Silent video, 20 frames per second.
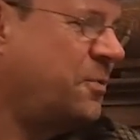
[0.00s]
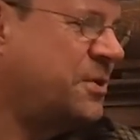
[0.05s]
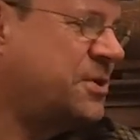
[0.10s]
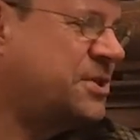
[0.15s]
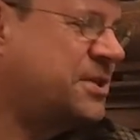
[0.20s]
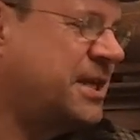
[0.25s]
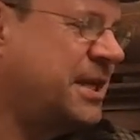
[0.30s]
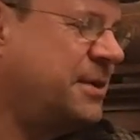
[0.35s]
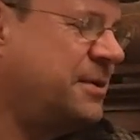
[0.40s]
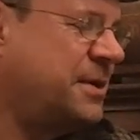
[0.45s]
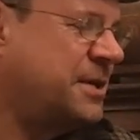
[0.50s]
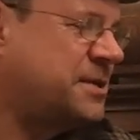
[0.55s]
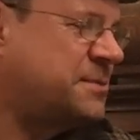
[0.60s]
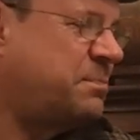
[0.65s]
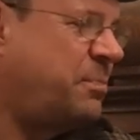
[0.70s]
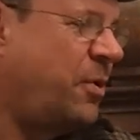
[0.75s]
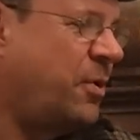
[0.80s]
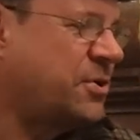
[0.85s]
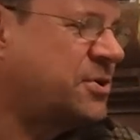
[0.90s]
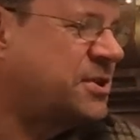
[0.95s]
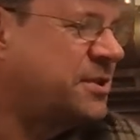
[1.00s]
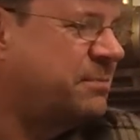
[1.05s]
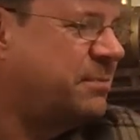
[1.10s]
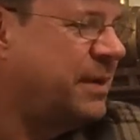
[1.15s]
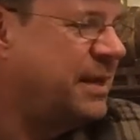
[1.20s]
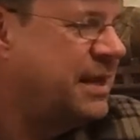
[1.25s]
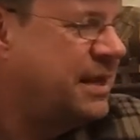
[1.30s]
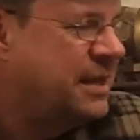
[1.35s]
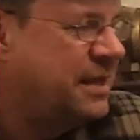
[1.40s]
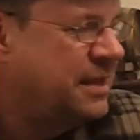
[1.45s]
whiskey is
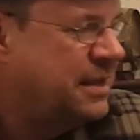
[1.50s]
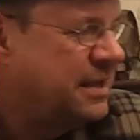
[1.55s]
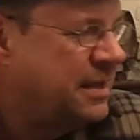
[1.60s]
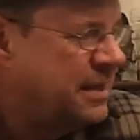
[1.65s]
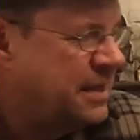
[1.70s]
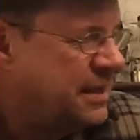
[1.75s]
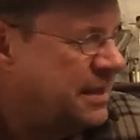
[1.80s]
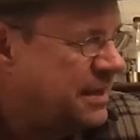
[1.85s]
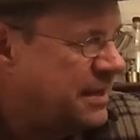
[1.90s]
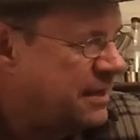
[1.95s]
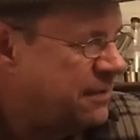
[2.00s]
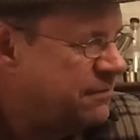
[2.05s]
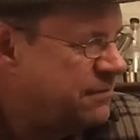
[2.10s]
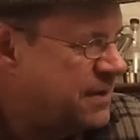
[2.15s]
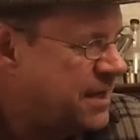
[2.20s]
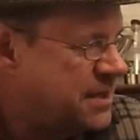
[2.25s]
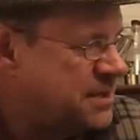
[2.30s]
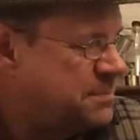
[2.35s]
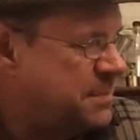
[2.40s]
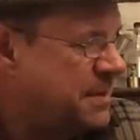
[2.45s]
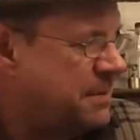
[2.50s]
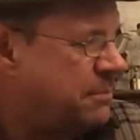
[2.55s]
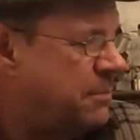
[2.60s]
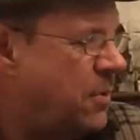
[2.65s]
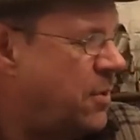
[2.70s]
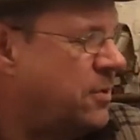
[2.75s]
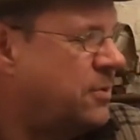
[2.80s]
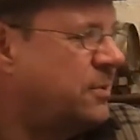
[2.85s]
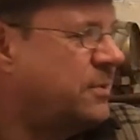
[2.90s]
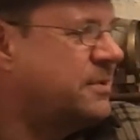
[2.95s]
possibly has been
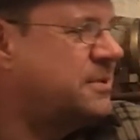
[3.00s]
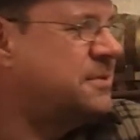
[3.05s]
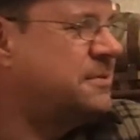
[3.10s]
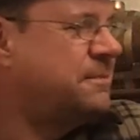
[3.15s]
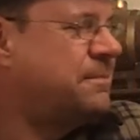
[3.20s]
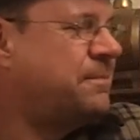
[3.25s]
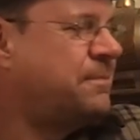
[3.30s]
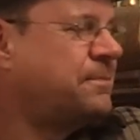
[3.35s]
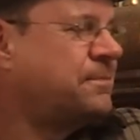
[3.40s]
bottled.